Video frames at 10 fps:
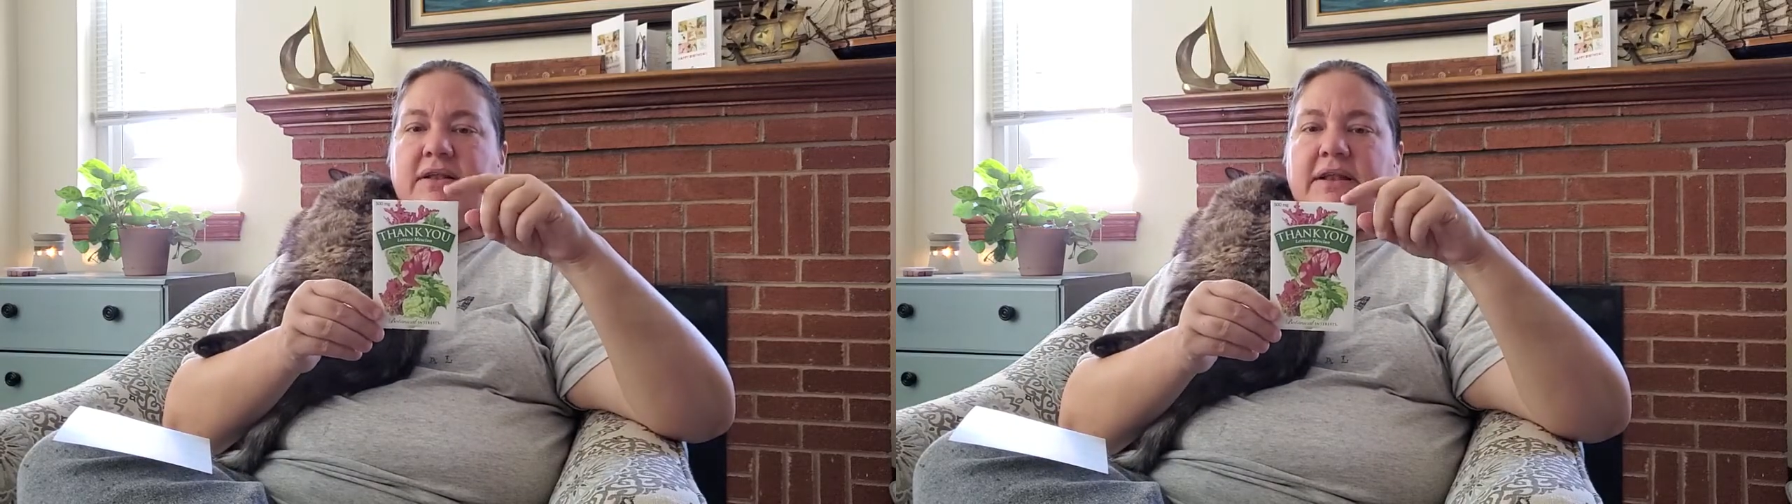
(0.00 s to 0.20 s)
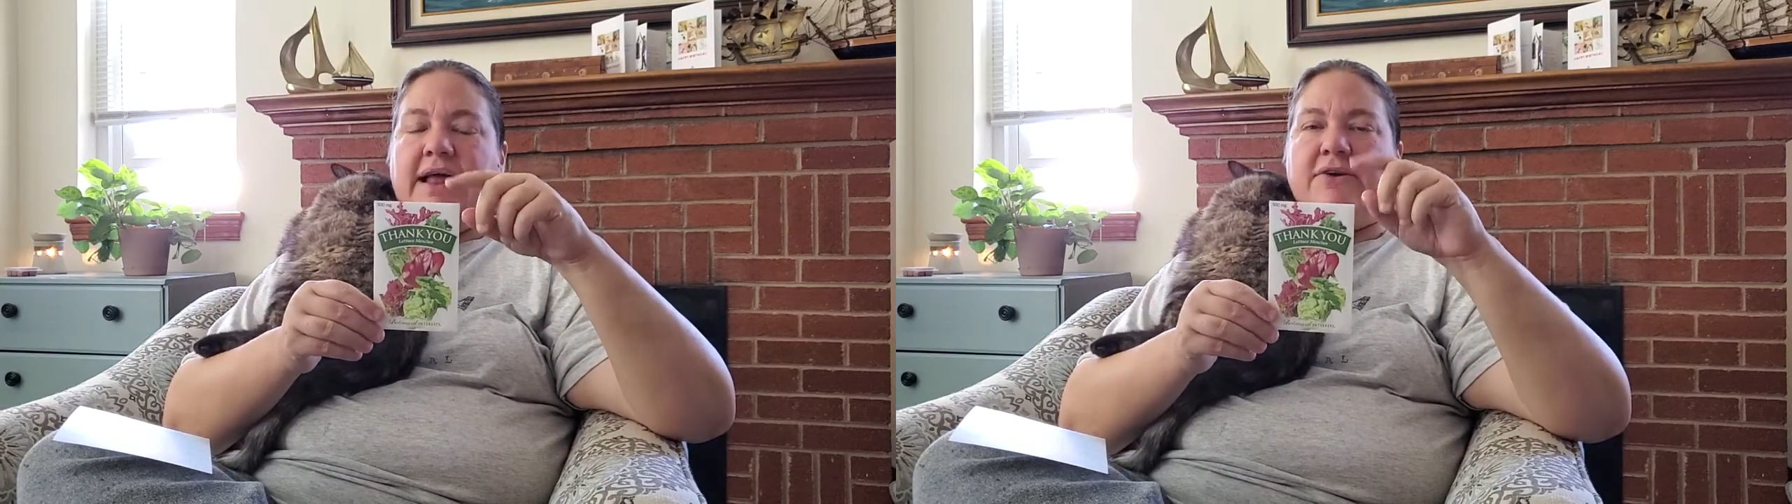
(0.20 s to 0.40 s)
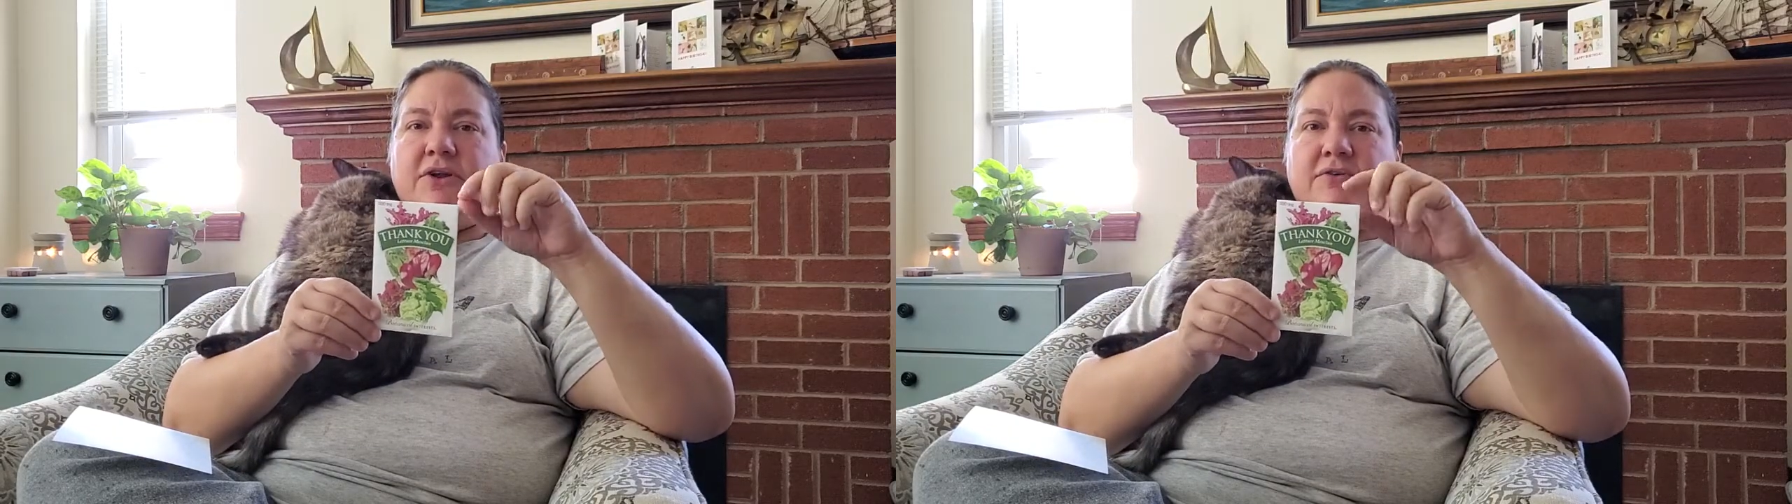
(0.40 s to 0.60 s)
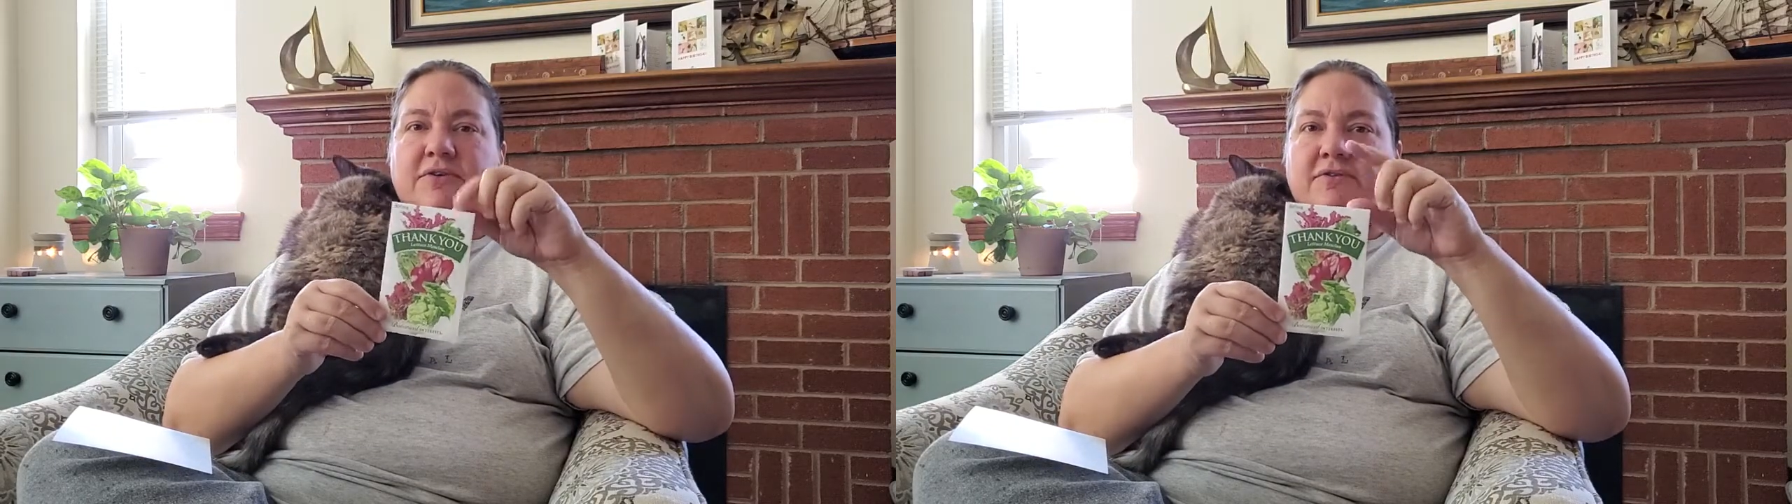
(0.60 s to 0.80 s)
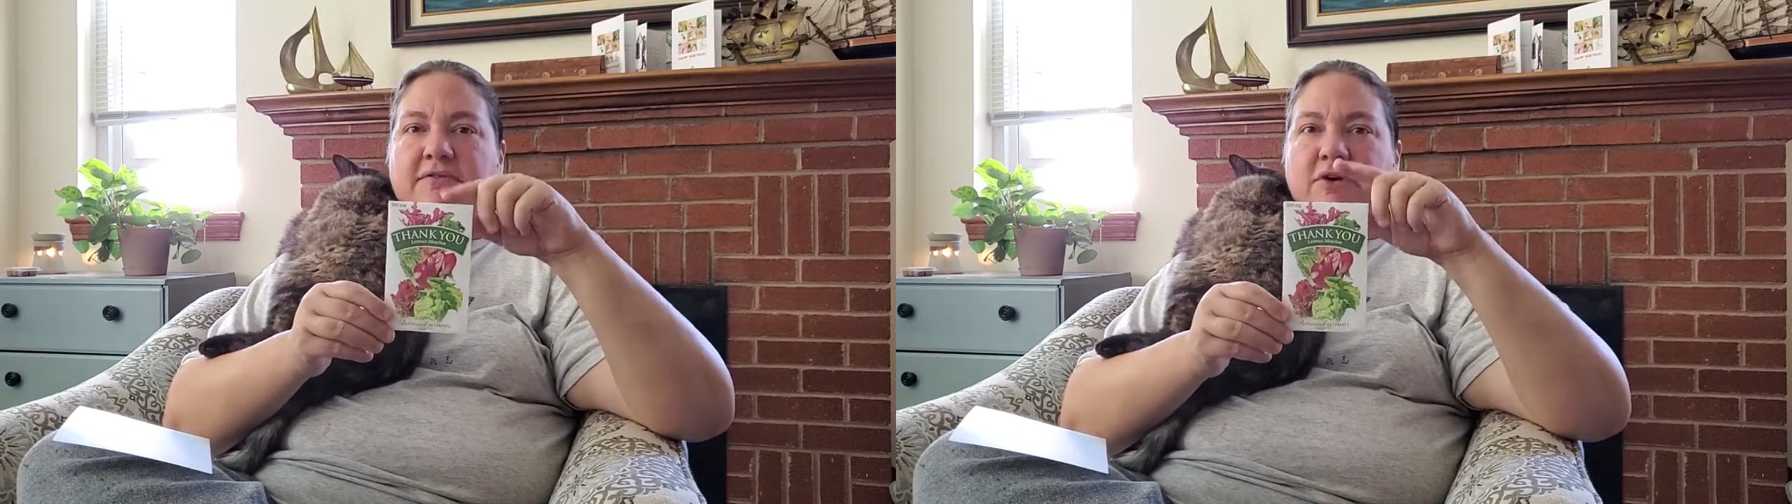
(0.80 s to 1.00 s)
I don't know if
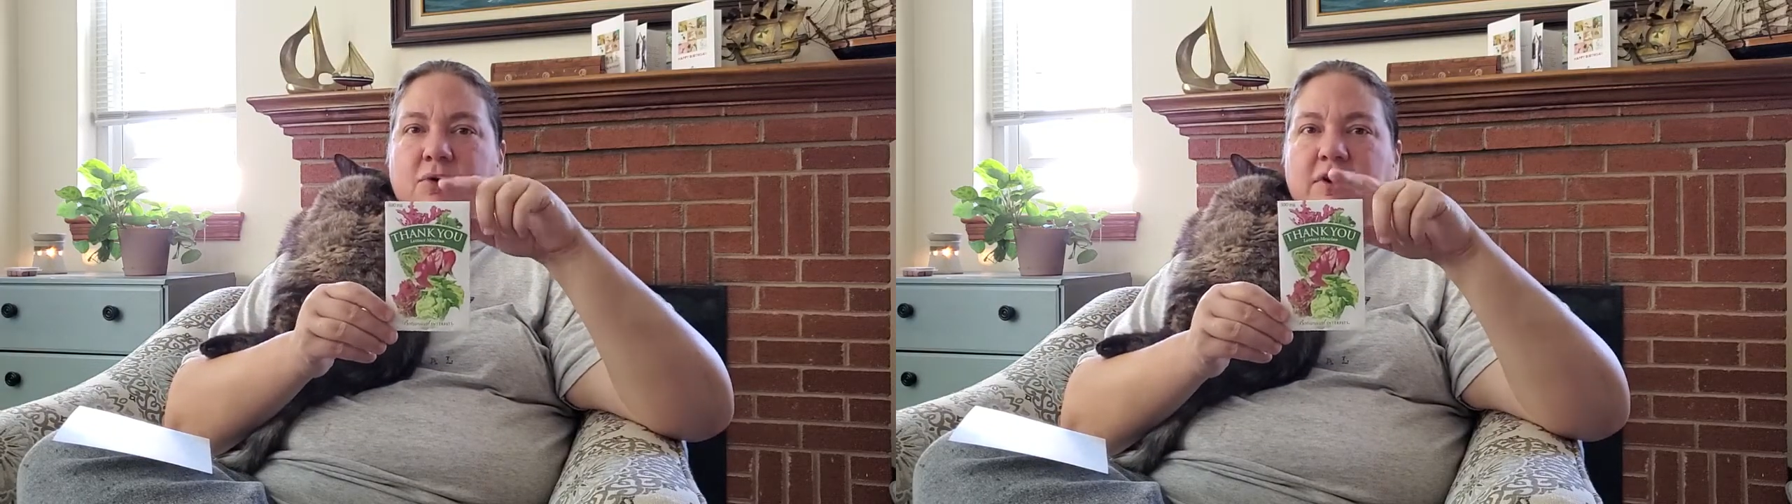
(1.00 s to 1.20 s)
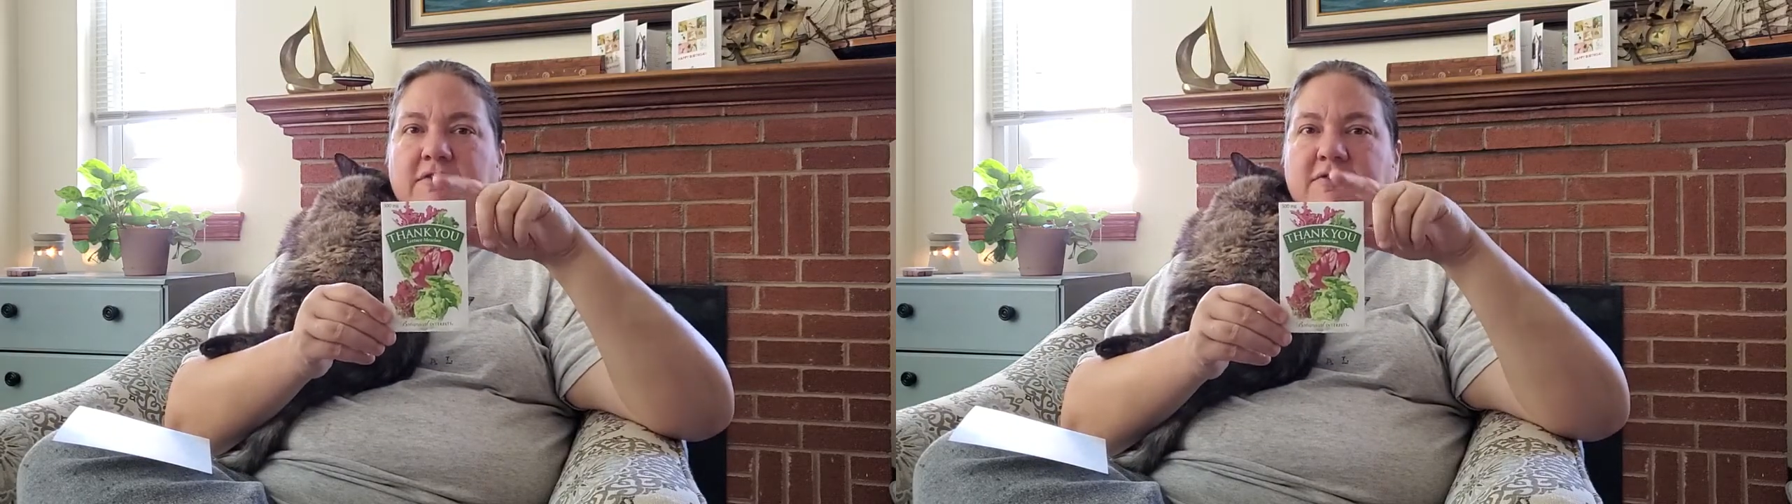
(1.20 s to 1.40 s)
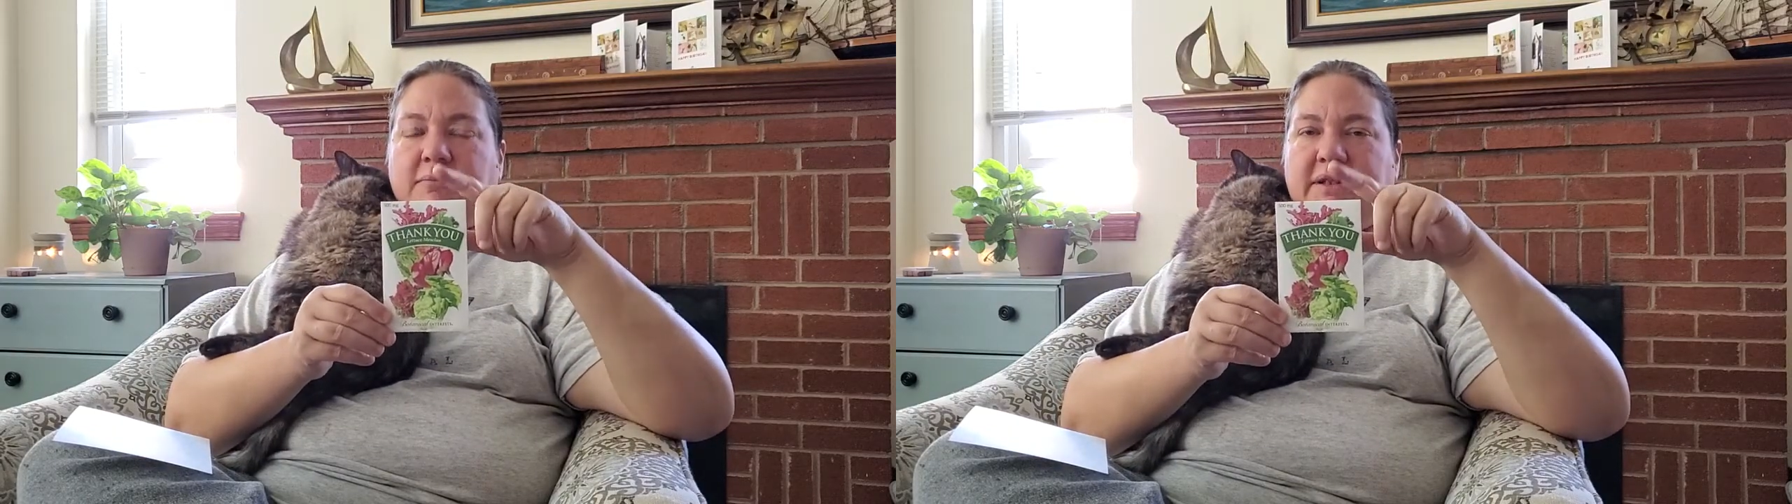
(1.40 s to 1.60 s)
you've ever ordered from